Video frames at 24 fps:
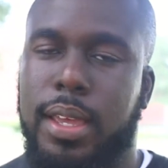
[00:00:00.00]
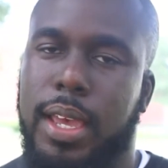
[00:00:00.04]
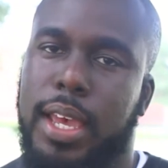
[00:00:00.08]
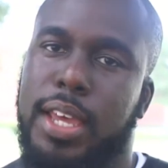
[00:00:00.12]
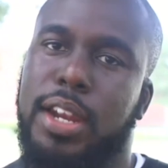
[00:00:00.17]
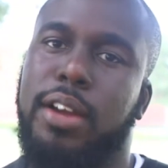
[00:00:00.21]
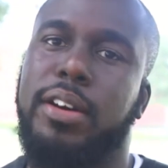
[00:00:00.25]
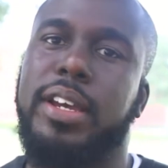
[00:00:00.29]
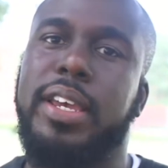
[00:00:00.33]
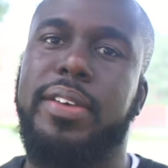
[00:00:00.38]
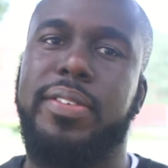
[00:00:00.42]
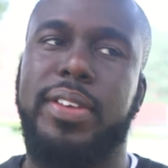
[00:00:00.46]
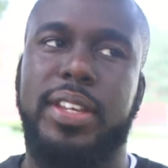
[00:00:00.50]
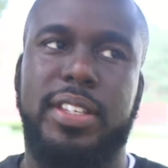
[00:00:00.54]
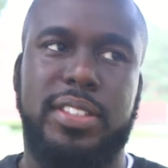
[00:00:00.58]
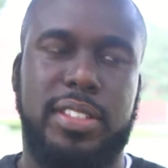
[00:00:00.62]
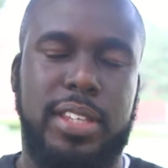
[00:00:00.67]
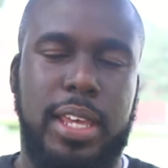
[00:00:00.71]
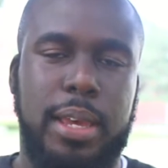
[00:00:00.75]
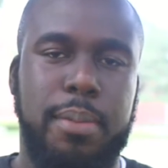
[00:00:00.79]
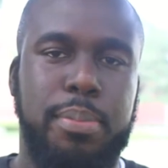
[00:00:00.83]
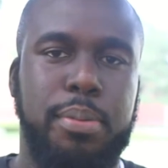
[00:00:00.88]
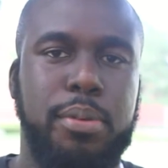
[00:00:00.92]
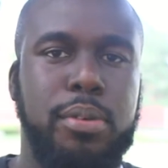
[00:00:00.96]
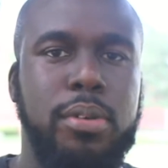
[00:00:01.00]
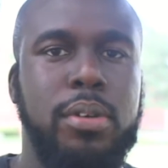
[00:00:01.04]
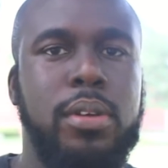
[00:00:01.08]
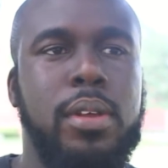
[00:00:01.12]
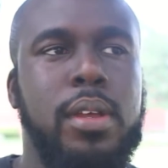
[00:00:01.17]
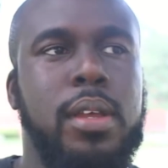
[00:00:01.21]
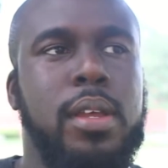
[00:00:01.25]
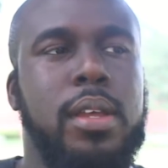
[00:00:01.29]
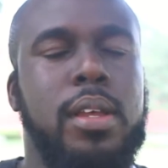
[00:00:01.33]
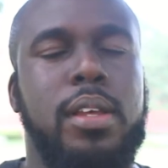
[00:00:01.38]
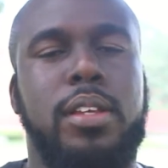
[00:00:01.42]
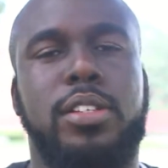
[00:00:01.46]
And I'll give an example.
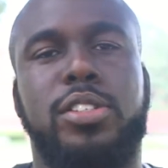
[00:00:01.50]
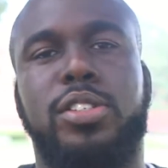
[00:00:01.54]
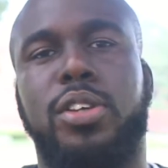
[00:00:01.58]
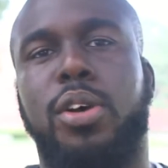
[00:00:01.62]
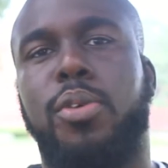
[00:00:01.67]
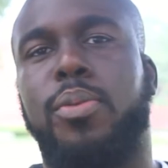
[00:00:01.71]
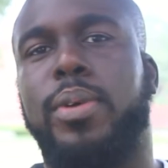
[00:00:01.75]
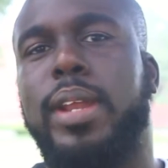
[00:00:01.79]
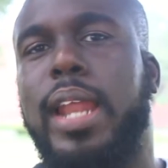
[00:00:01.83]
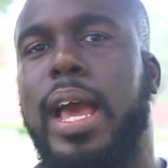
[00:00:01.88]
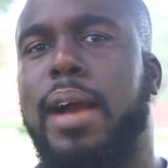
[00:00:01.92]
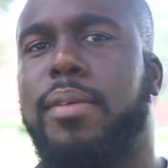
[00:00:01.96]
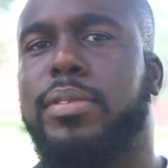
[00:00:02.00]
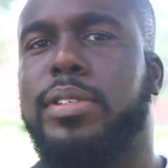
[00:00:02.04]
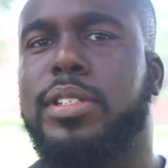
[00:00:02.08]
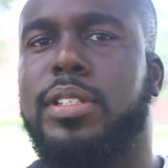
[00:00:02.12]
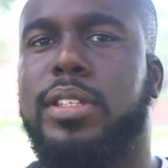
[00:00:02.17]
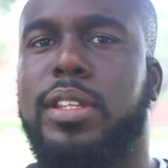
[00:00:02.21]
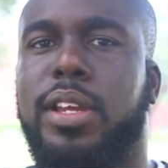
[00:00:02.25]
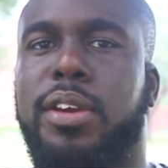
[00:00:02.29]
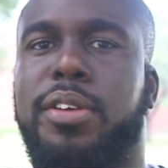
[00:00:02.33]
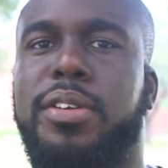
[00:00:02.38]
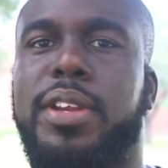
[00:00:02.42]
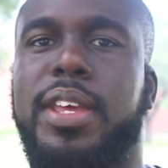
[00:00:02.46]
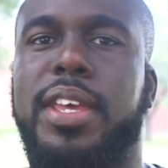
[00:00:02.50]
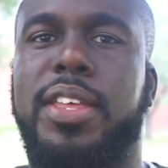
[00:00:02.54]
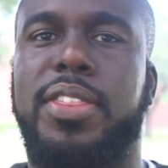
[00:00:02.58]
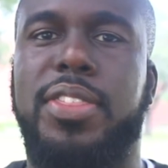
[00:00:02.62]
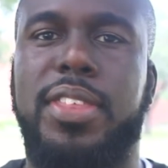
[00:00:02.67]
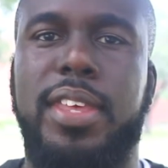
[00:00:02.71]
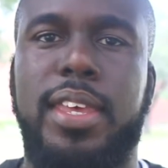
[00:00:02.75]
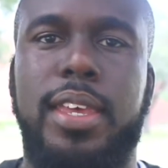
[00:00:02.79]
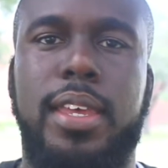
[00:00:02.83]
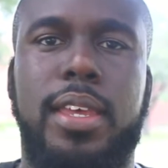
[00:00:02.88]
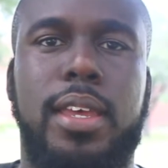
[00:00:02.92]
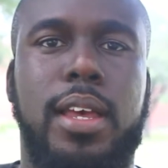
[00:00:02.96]
So when I was learning
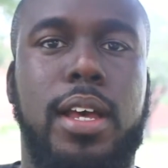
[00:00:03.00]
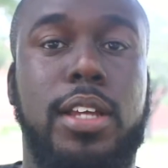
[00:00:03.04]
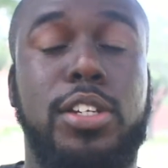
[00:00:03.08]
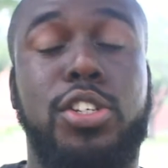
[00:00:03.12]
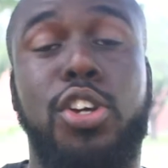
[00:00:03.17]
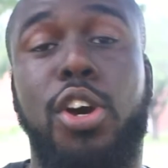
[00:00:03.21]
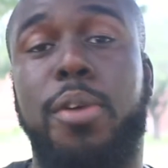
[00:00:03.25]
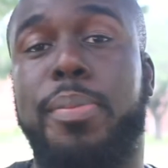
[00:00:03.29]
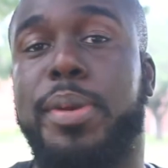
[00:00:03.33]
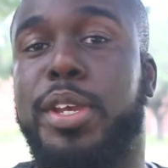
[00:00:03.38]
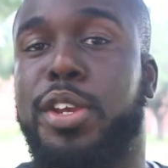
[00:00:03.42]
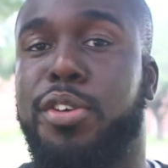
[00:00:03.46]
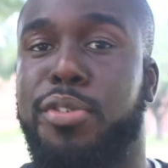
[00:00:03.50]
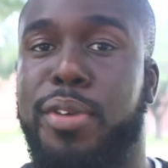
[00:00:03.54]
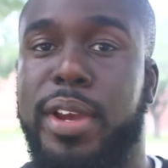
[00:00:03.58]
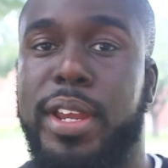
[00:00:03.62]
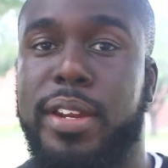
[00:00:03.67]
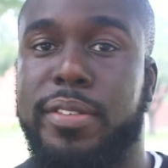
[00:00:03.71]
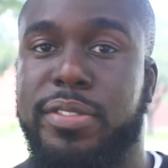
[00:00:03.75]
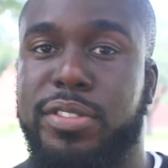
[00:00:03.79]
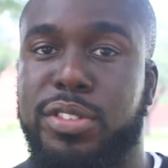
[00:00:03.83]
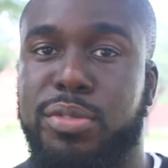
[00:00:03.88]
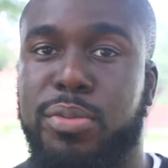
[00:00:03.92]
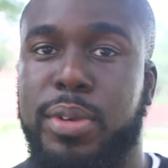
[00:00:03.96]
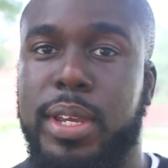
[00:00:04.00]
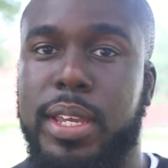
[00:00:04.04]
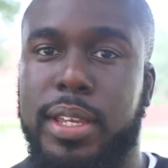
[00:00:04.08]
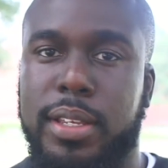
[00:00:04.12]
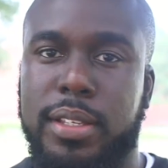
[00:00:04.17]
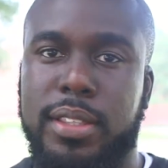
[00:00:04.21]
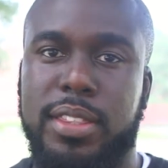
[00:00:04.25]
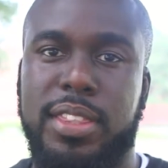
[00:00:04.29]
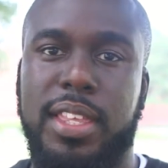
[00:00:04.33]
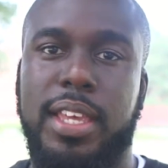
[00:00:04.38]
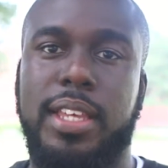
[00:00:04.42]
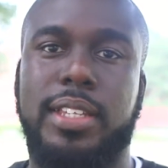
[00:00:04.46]
the Adobe Creative Suite,
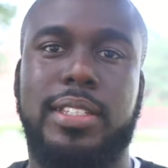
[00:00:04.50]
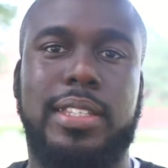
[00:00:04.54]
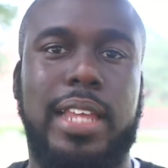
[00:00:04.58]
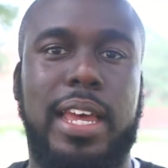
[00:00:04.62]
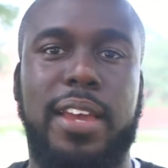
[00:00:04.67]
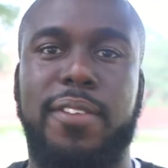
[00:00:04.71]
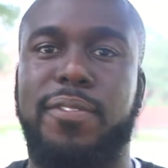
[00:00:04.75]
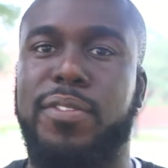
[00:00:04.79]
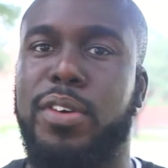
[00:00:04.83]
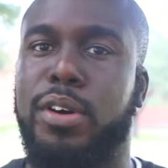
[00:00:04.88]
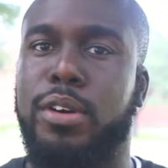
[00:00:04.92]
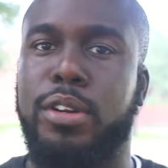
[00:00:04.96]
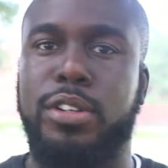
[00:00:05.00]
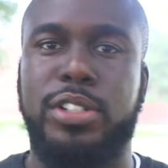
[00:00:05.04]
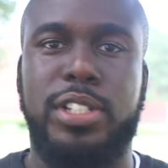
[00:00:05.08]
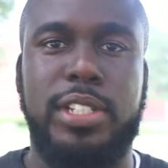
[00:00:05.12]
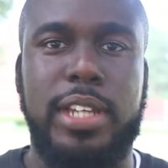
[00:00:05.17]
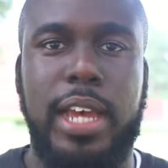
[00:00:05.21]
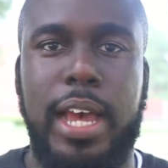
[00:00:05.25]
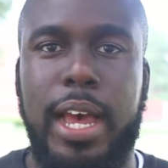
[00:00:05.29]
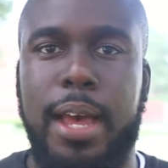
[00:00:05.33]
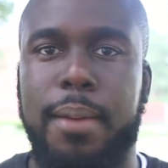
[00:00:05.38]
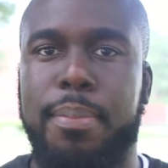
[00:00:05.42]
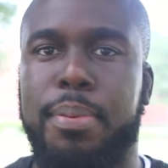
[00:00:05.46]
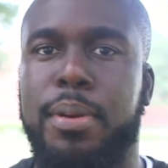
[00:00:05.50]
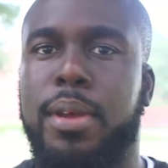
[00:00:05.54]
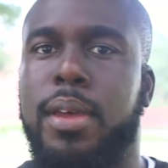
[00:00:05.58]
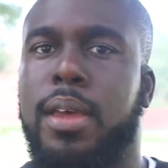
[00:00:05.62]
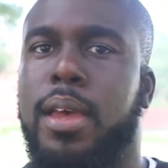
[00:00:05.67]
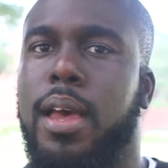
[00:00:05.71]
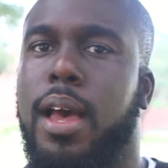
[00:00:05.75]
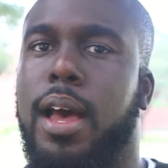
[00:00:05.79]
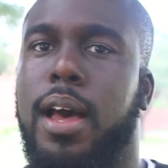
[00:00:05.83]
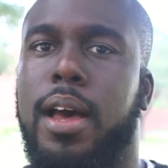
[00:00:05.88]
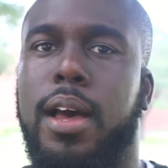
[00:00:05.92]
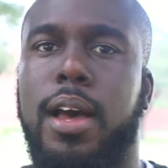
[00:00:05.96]
things like Photoshop,
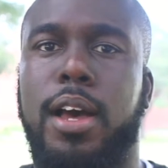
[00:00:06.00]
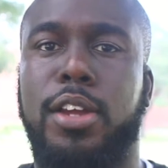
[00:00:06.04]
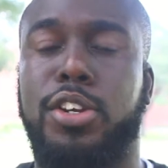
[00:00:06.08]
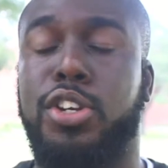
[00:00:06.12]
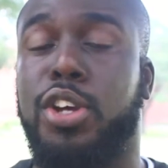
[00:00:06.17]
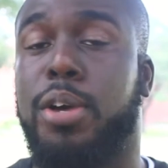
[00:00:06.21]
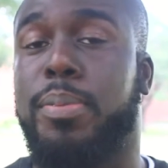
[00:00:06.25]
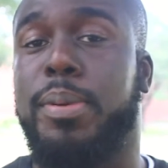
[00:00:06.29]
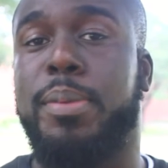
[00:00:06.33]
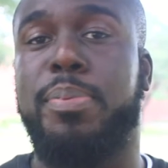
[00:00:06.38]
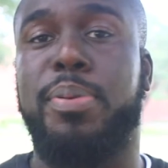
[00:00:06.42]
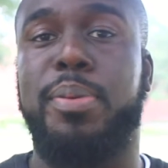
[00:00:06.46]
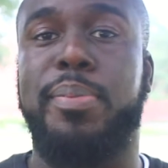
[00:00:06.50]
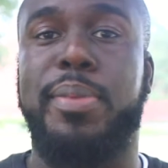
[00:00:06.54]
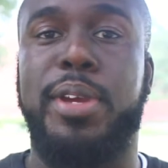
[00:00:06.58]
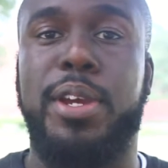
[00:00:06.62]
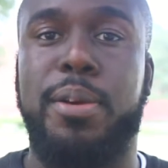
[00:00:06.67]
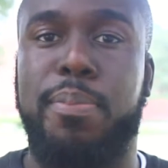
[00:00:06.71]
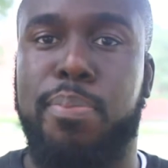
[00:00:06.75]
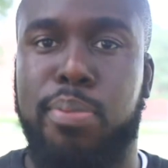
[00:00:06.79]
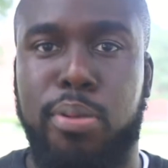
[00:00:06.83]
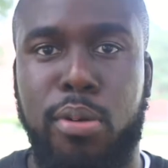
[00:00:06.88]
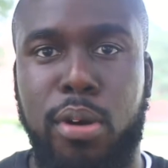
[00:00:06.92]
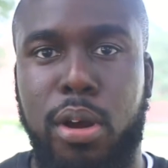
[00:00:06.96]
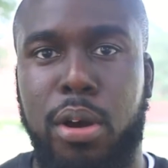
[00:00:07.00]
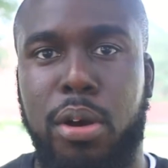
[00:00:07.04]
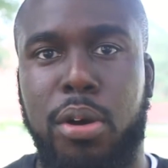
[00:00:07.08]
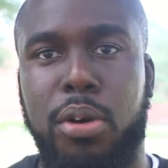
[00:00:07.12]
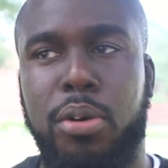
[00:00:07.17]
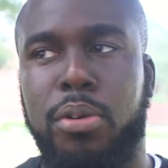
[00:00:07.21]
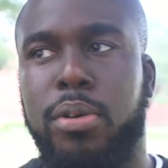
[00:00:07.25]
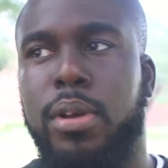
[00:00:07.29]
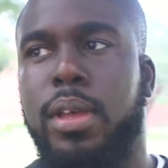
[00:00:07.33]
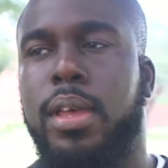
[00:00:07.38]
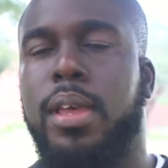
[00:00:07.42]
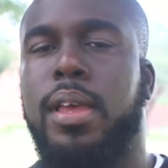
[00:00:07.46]
Adobe Premiere
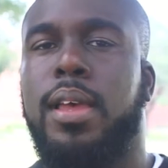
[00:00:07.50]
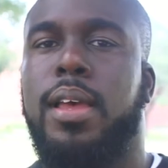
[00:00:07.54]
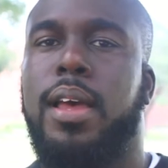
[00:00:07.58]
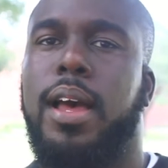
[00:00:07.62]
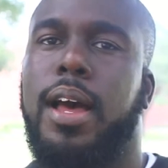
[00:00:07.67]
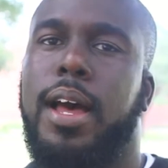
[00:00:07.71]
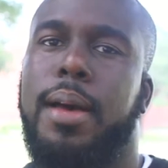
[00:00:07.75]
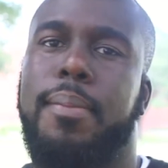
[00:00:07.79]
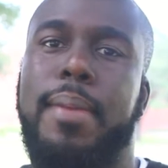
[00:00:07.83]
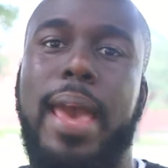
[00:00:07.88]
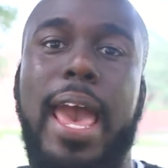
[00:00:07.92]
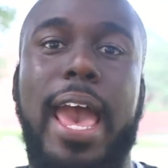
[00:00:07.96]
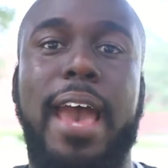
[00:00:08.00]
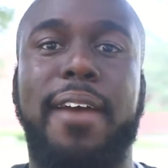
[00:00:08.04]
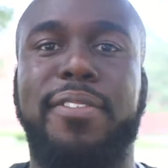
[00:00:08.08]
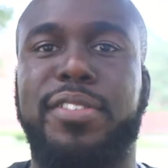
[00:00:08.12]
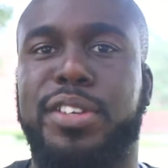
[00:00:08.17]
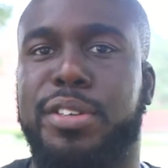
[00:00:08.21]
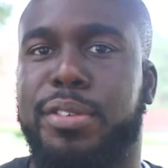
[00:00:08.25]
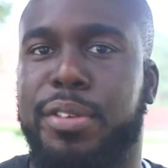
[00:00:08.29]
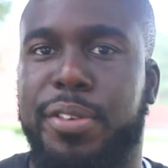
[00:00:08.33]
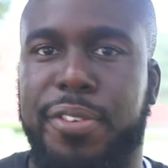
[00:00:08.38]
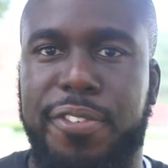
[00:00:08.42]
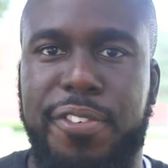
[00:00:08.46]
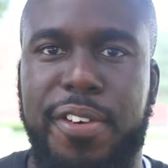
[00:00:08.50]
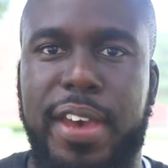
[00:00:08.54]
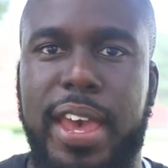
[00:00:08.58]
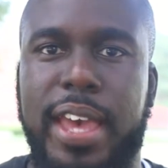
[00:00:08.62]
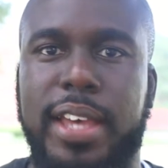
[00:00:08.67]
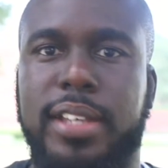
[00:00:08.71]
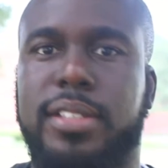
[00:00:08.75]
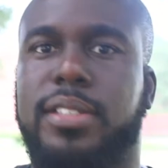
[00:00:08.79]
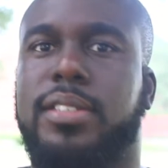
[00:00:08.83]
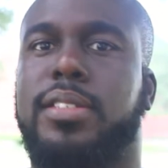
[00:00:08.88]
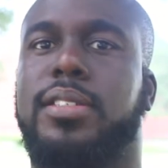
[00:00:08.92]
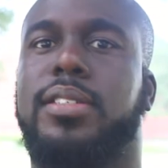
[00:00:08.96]
Pro, After
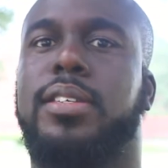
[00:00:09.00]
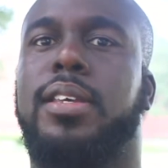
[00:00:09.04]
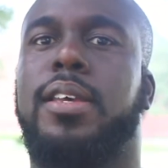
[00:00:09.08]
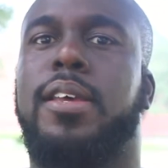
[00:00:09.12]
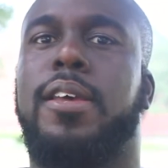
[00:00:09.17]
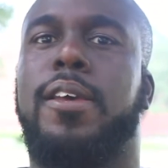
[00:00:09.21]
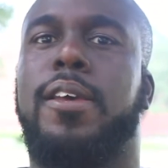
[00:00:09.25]
Effects,